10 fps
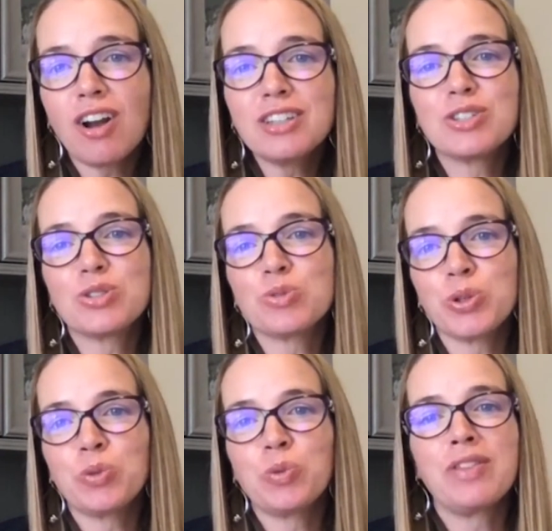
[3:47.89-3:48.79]
talk us
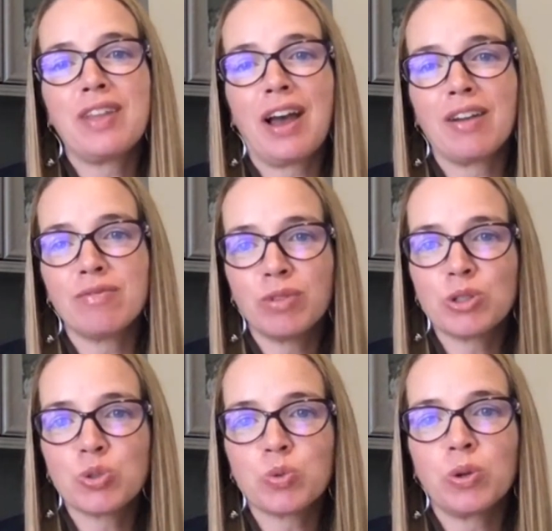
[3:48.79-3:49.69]
through what that
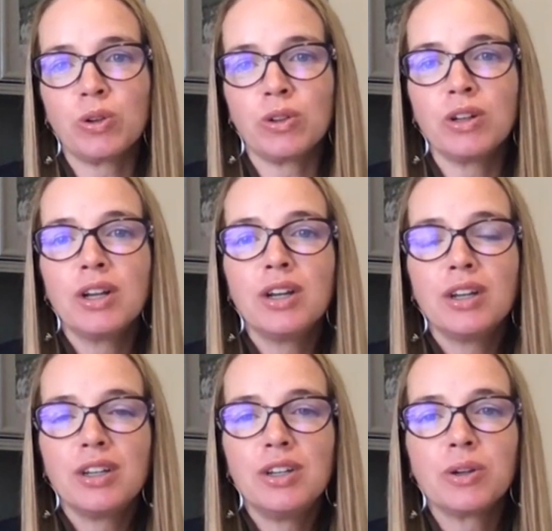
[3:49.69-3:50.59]
virtual,
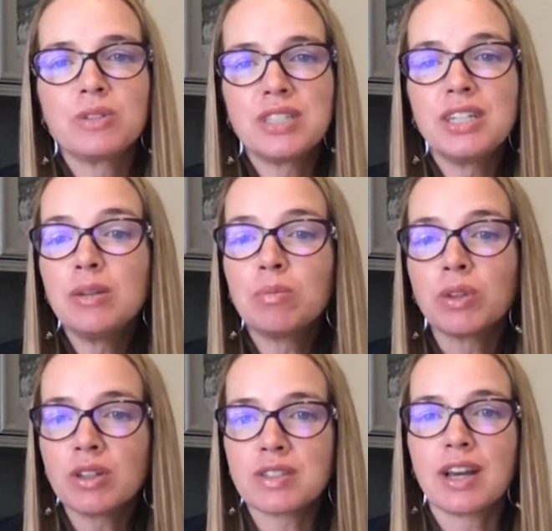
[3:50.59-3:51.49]
team
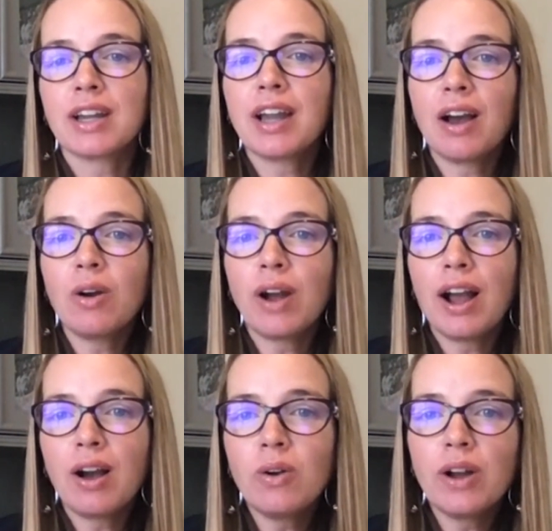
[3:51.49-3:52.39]
looks like.
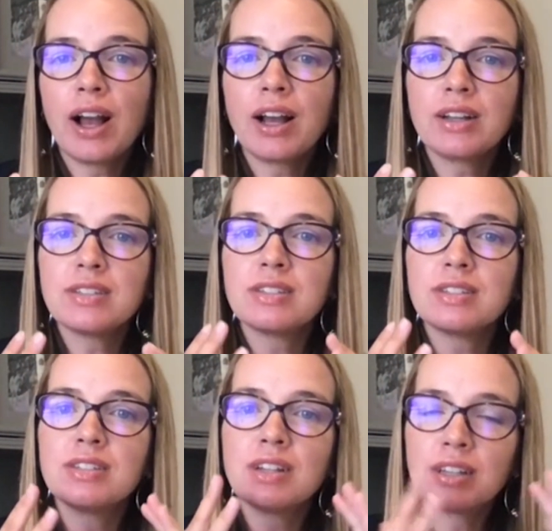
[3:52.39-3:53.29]
How has
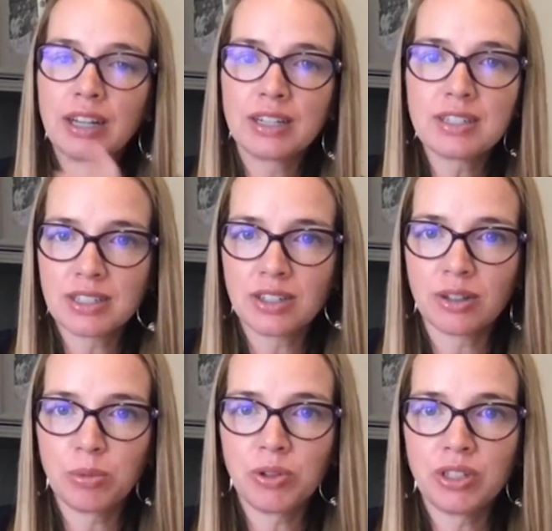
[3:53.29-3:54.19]
the
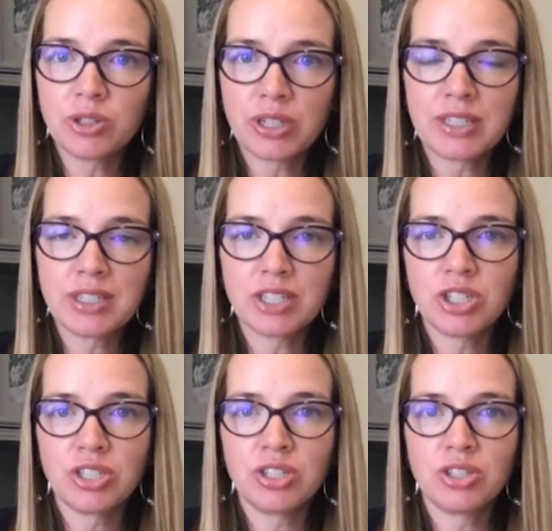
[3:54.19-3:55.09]
Landis+Gyr community
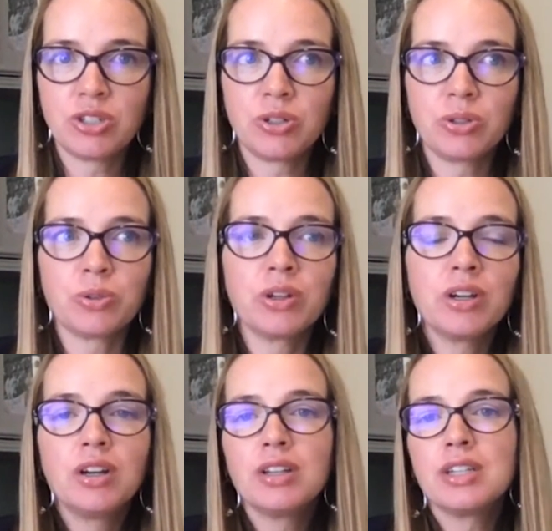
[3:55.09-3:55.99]
transitioned to
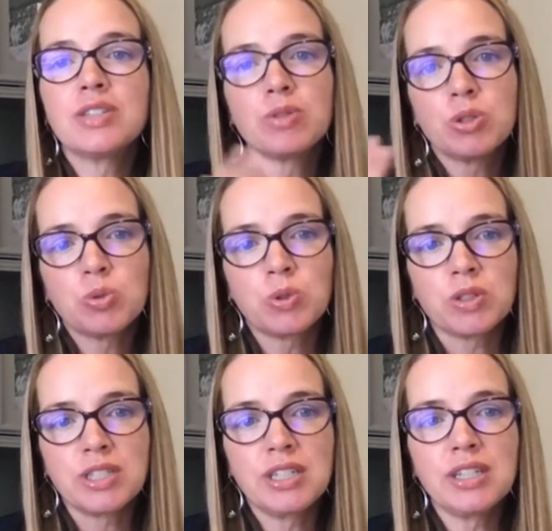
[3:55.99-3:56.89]
these
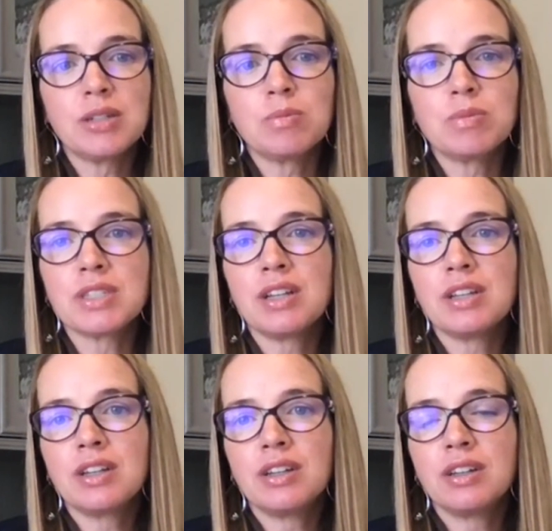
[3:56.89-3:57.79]
virtual teams?
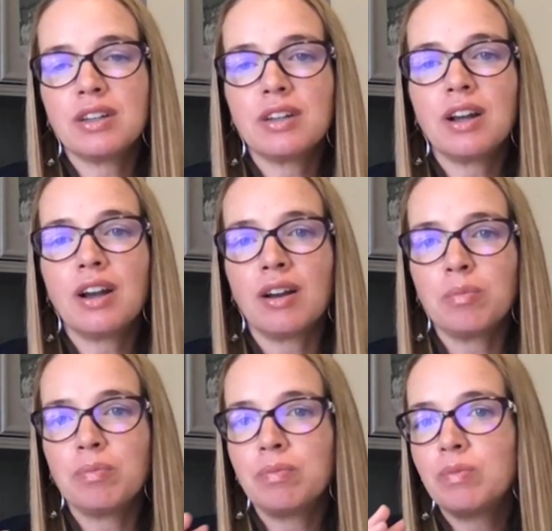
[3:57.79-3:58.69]
And then
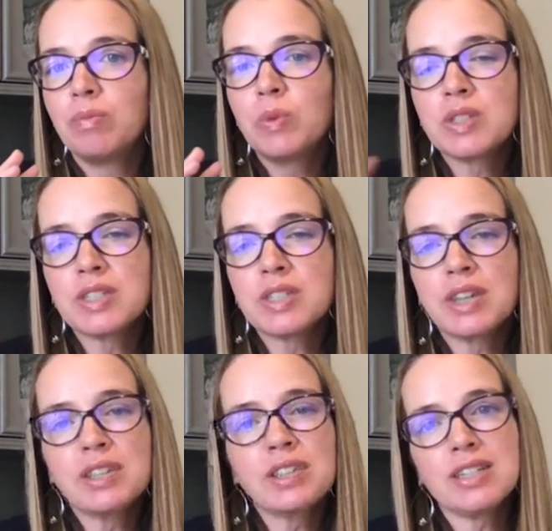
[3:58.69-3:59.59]
we'll
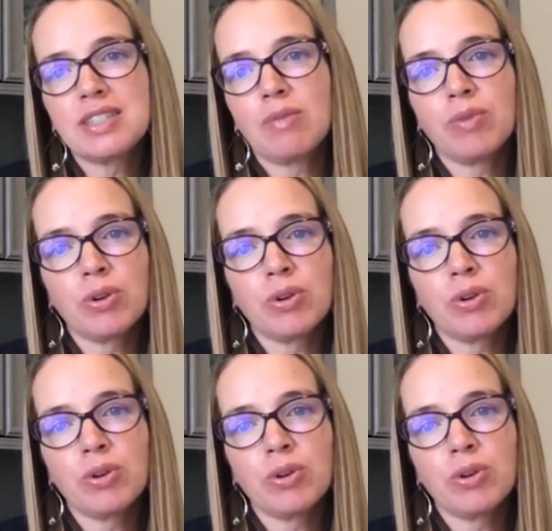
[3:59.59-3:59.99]
take that a step